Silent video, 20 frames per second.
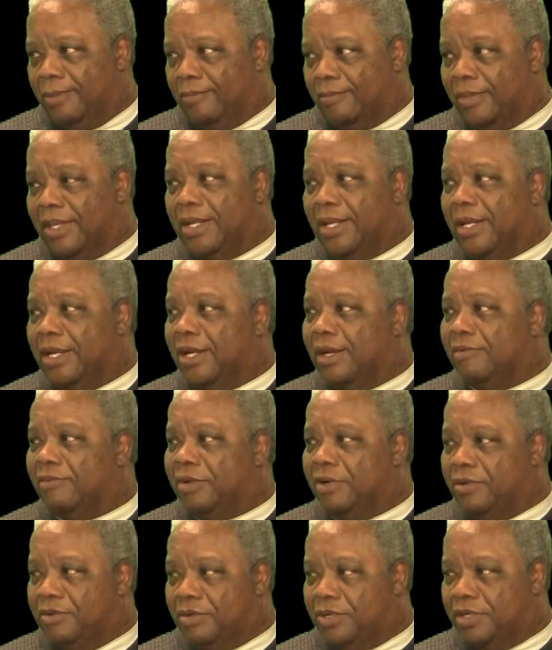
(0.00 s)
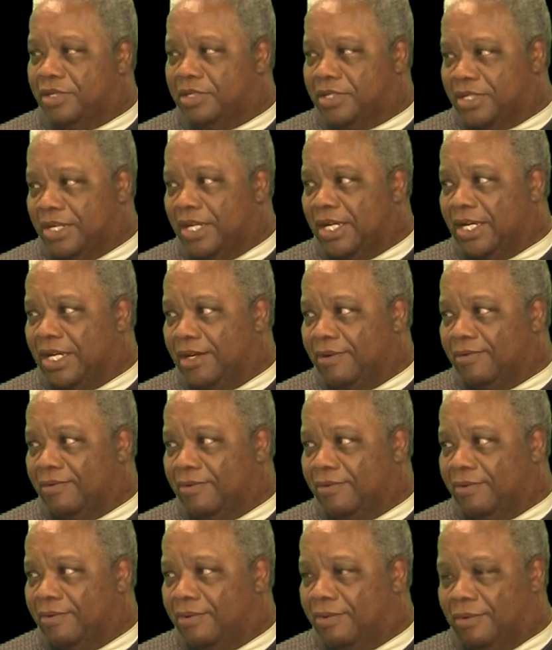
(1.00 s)
and I have it New Year's Eve.
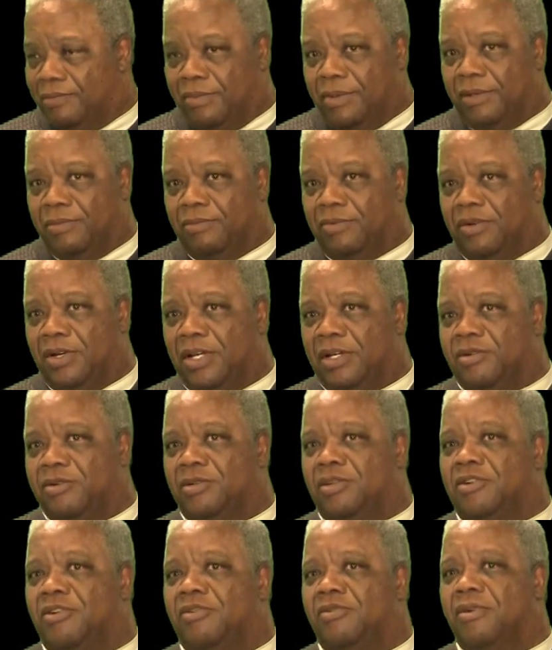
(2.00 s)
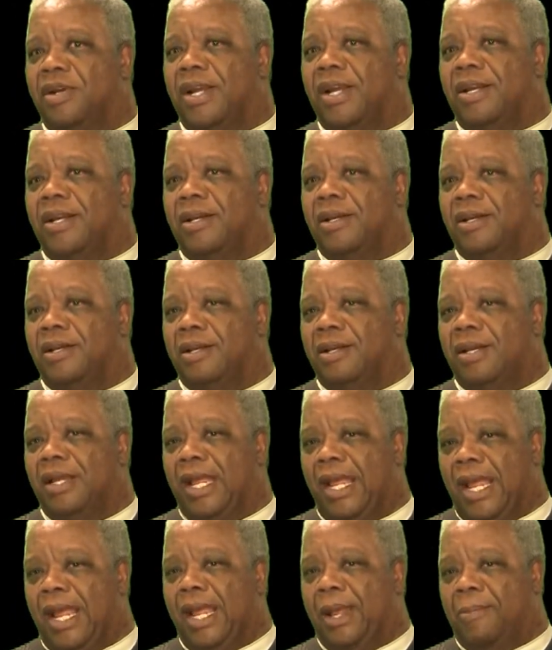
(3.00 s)
And what I'm trying to do is create
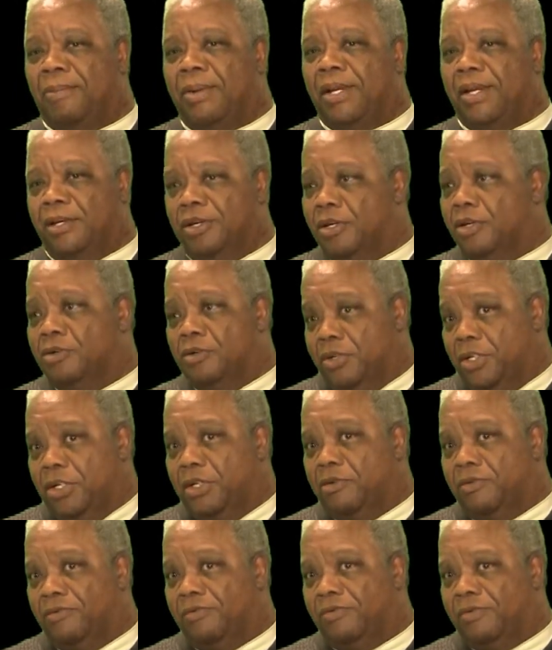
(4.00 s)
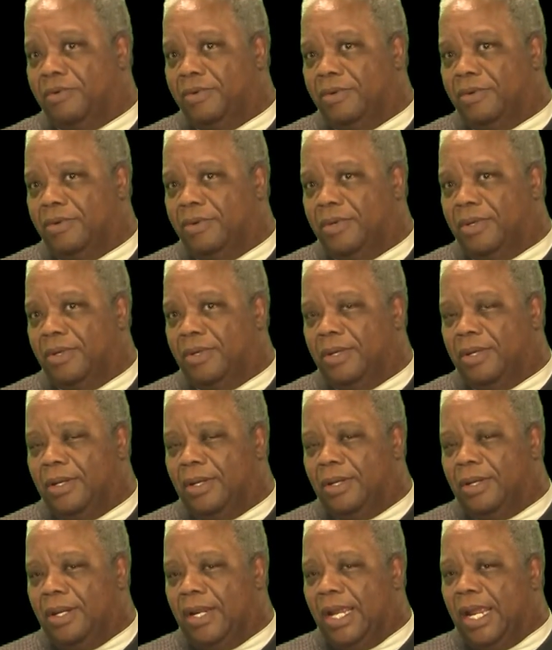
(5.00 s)
happy new youth
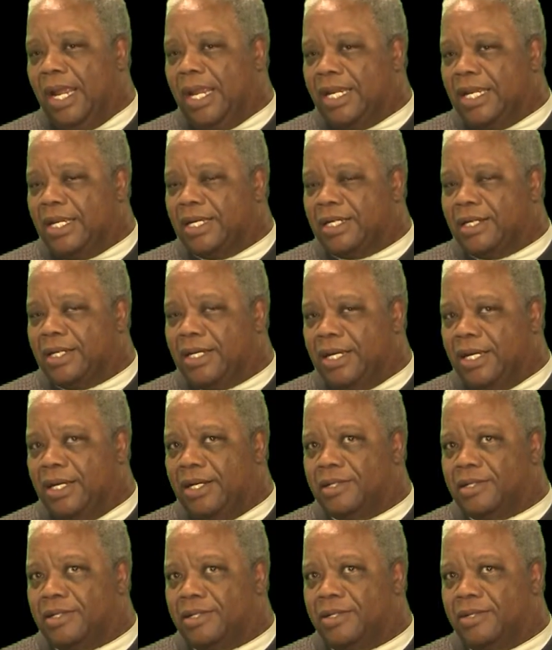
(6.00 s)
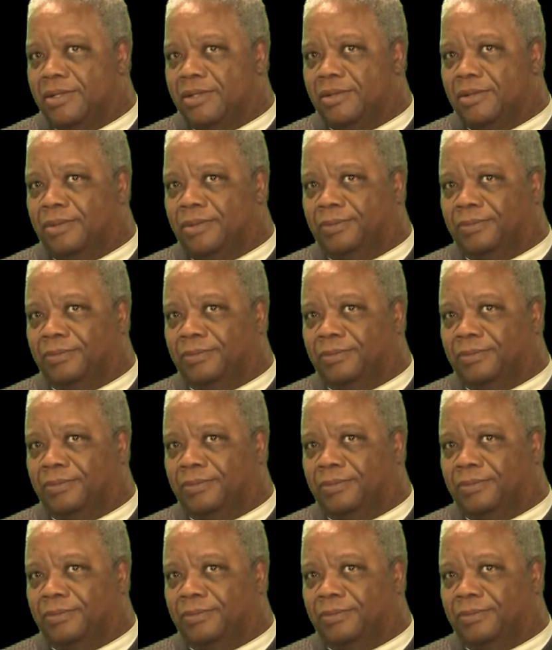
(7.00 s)
and get the kids to,